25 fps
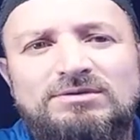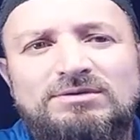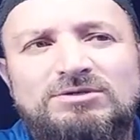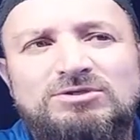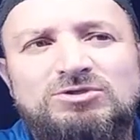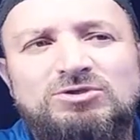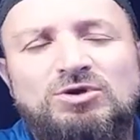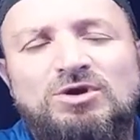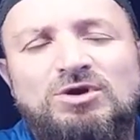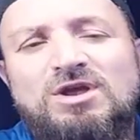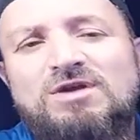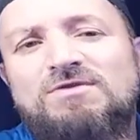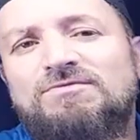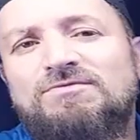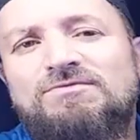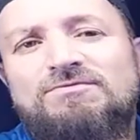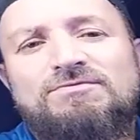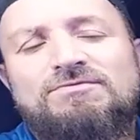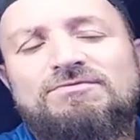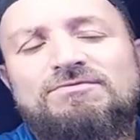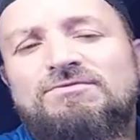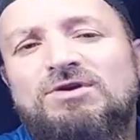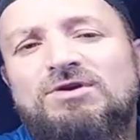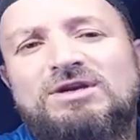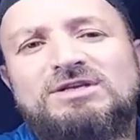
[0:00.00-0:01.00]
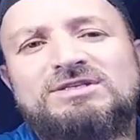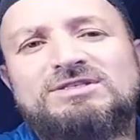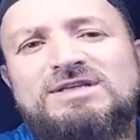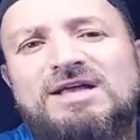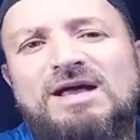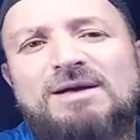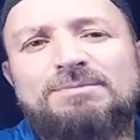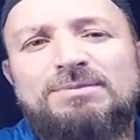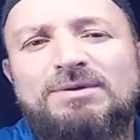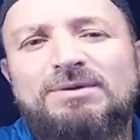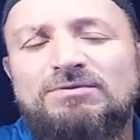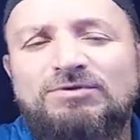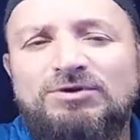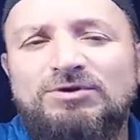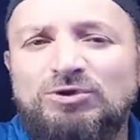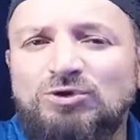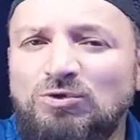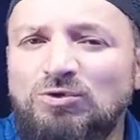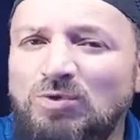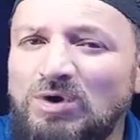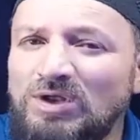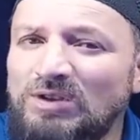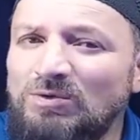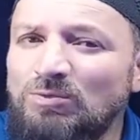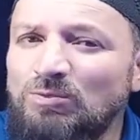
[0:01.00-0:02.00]
So if for example we
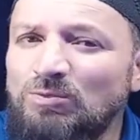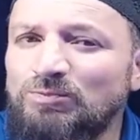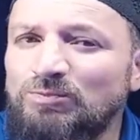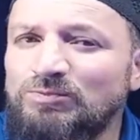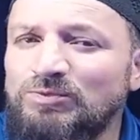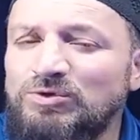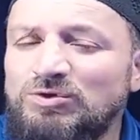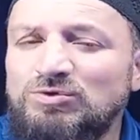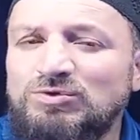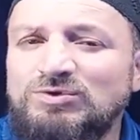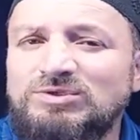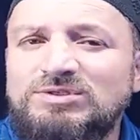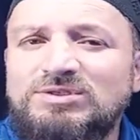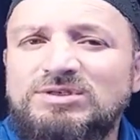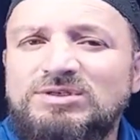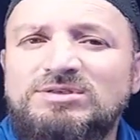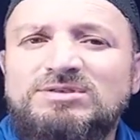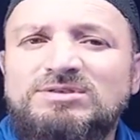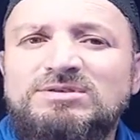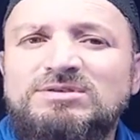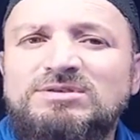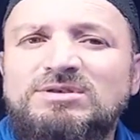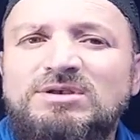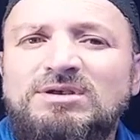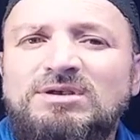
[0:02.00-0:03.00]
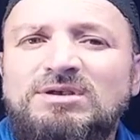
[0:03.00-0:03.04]
don't want to use this,